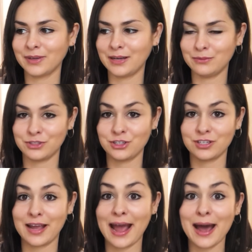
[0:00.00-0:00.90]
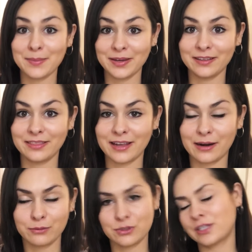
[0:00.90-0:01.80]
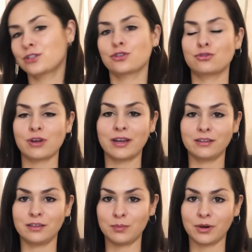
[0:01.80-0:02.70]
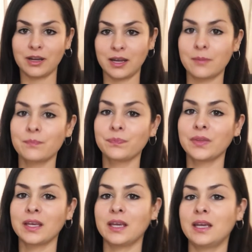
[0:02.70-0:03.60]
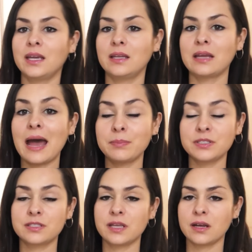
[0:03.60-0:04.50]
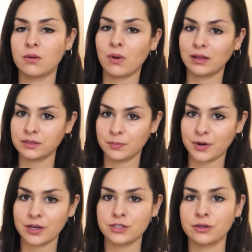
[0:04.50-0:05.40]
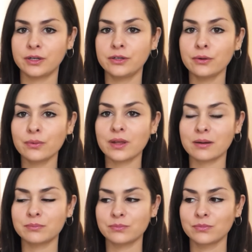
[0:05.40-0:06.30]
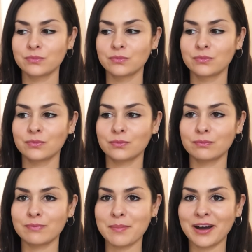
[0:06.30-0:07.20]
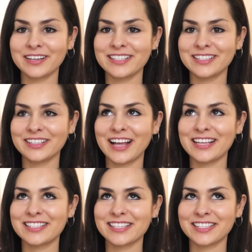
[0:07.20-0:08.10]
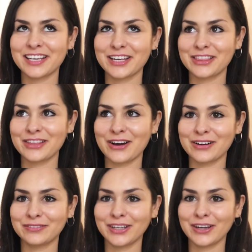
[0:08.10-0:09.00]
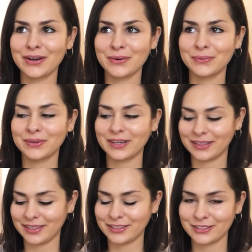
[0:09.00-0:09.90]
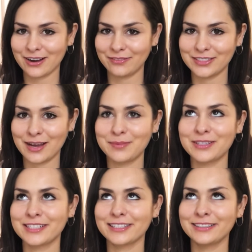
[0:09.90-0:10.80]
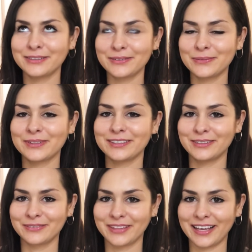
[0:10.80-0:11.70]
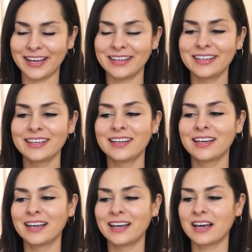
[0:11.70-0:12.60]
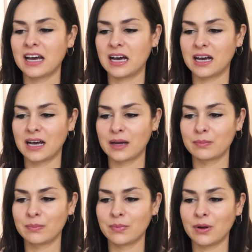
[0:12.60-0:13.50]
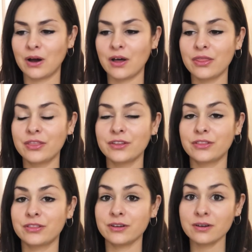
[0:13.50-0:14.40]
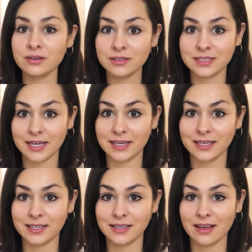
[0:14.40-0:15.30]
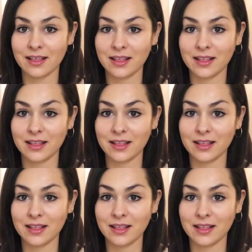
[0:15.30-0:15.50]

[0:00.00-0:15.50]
and it was just a habit that I was like just trying to break. And habits take a while to break. So I know that my body still has this like thought of like, oh, I think it's coffee time. And it's like, no, we're done with that. On the third day,